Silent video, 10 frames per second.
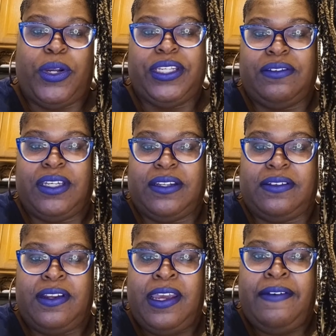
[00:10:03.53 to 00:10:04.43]
you can
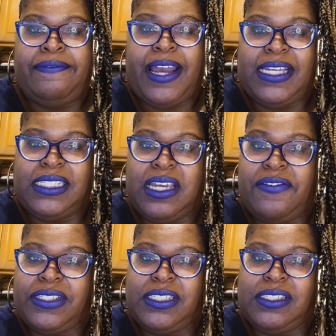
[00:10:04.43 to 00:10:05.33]
find
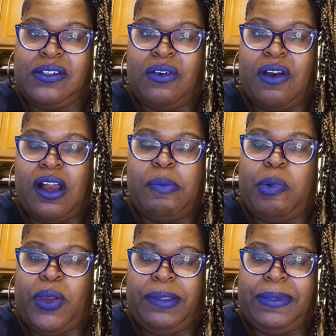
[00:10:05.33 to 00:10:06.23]
services or
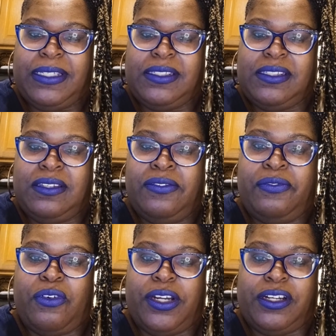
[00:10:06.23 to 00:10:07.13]
appointments
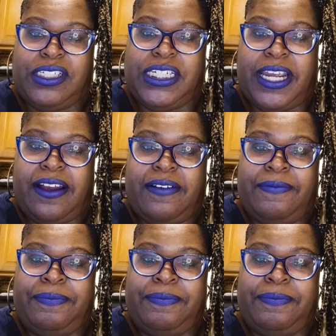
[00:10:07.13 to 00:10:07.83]
for your child.